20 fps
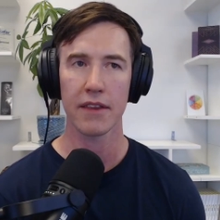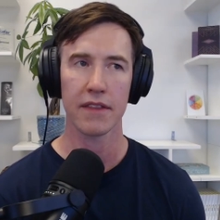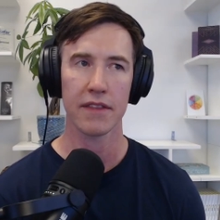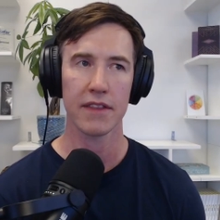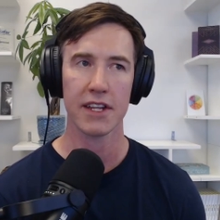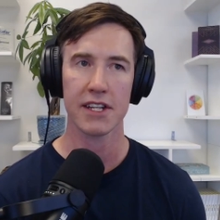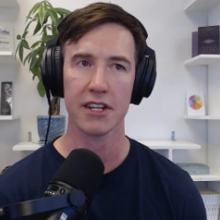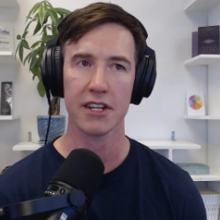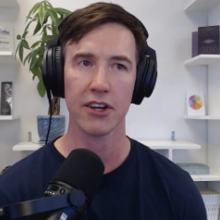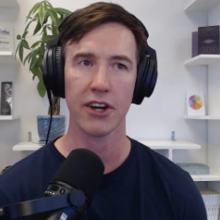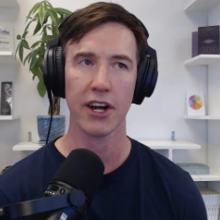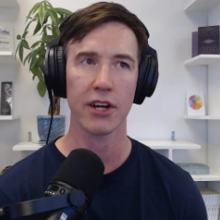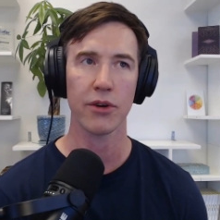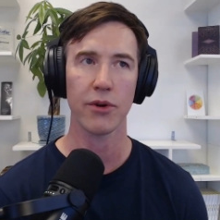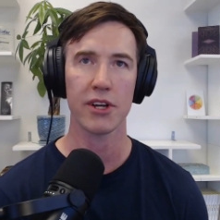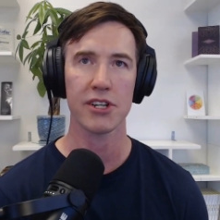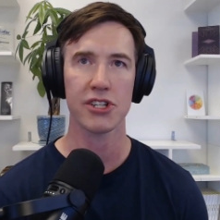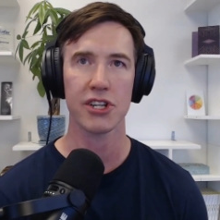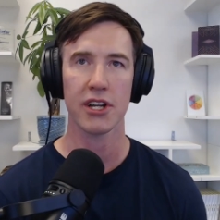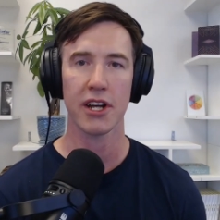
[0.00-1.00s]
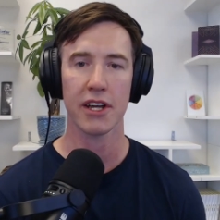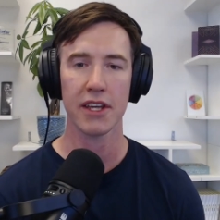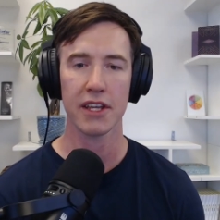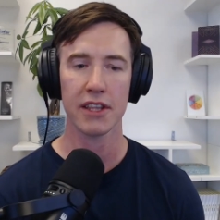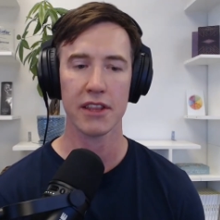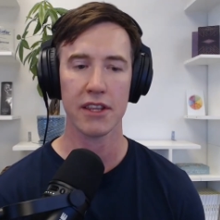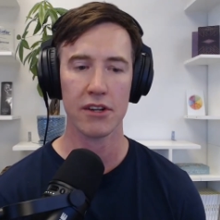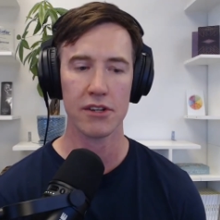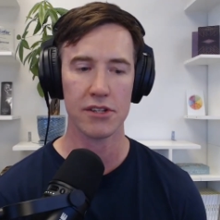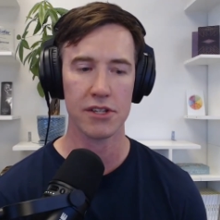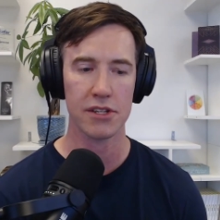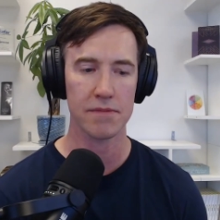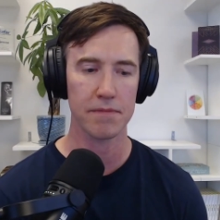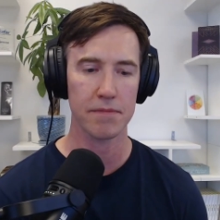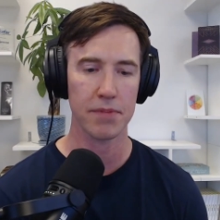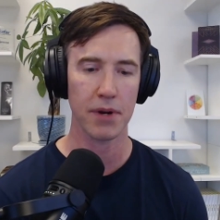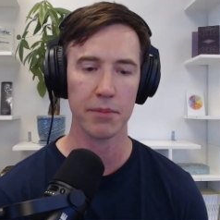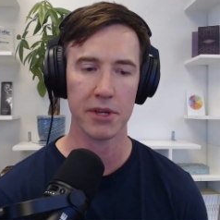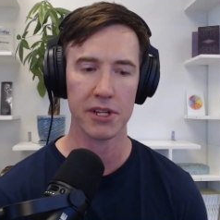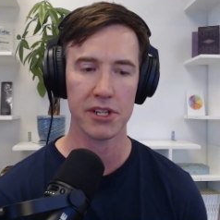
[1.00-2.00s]
That's a great question. I think there's
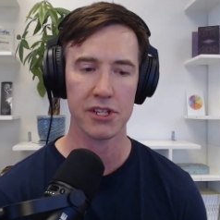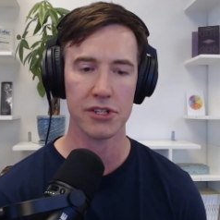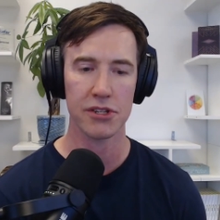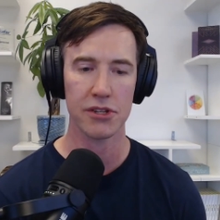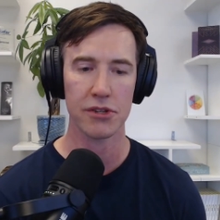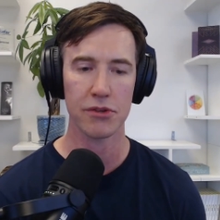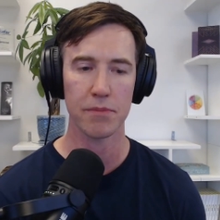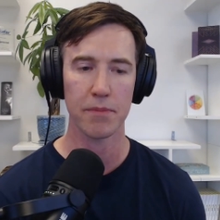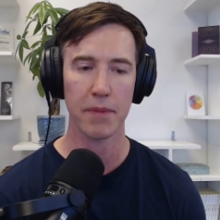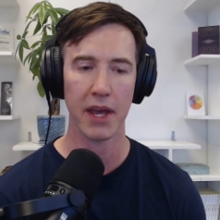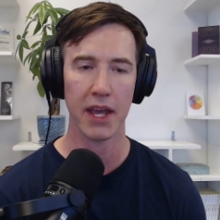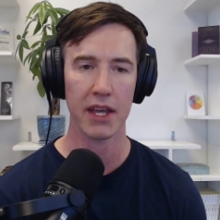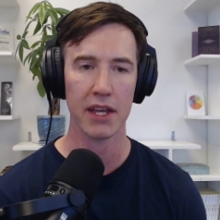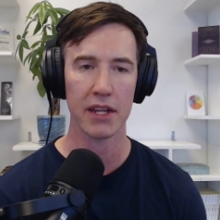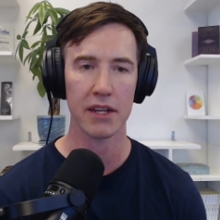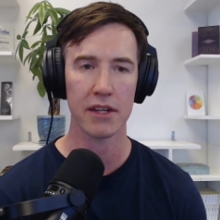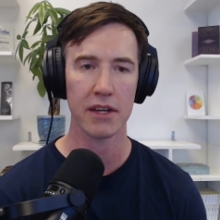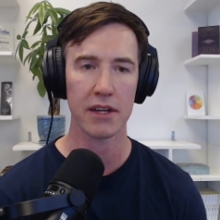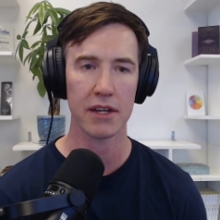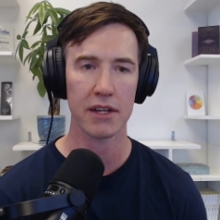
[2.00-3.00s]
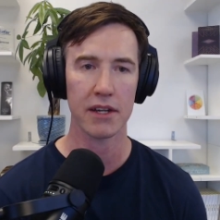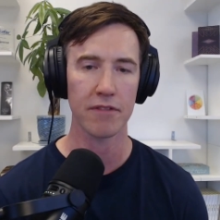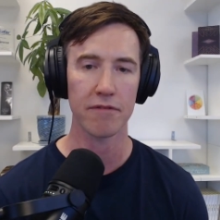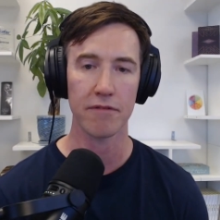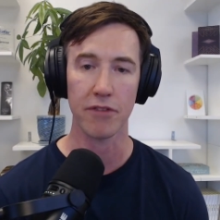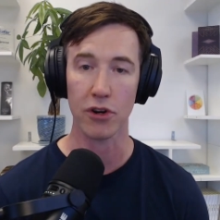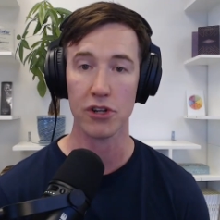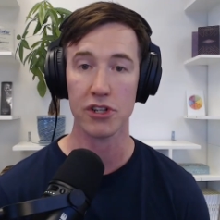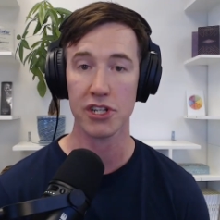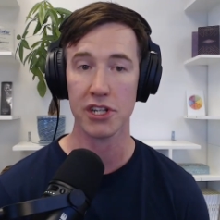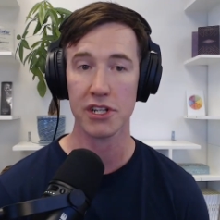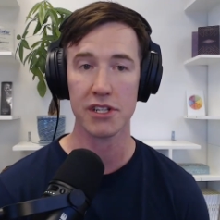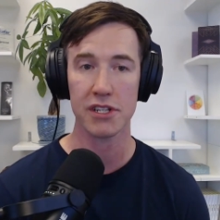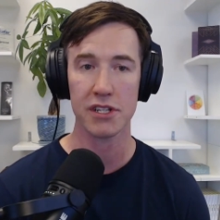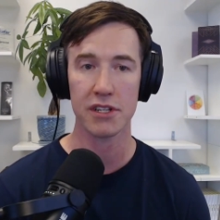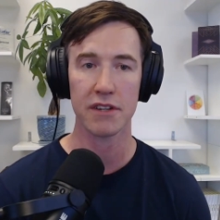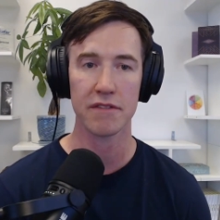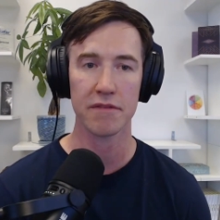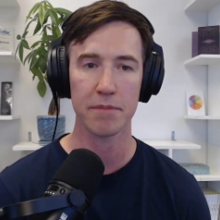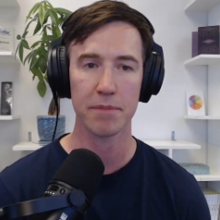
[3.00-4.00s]
probably two main versions
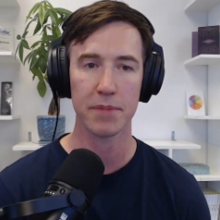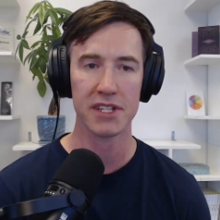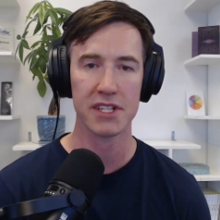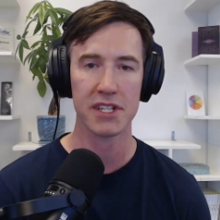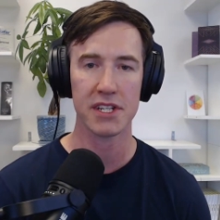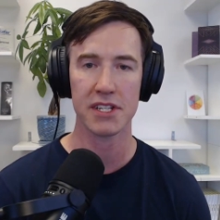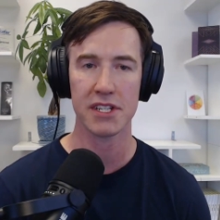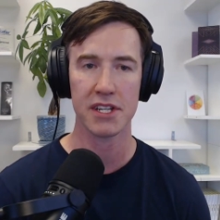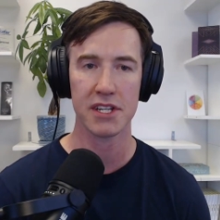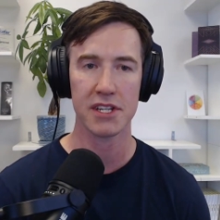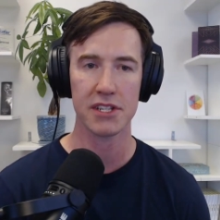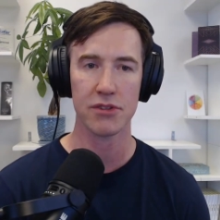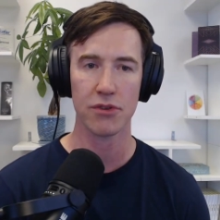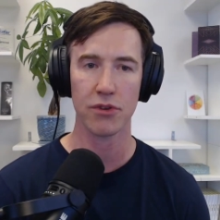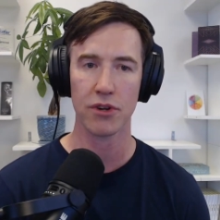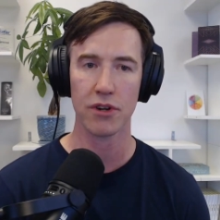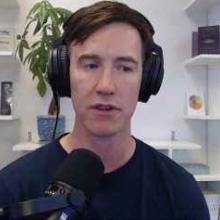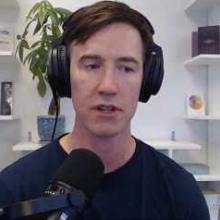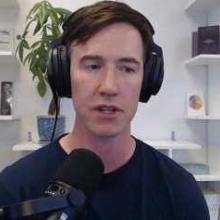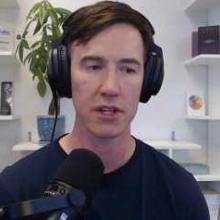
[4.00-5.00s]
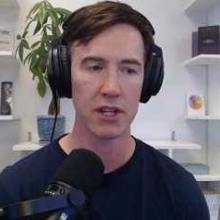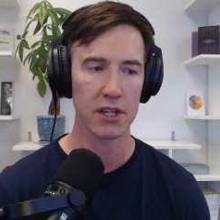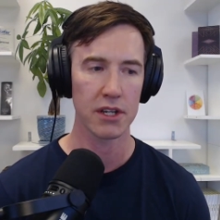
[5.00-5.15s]
of businesses or,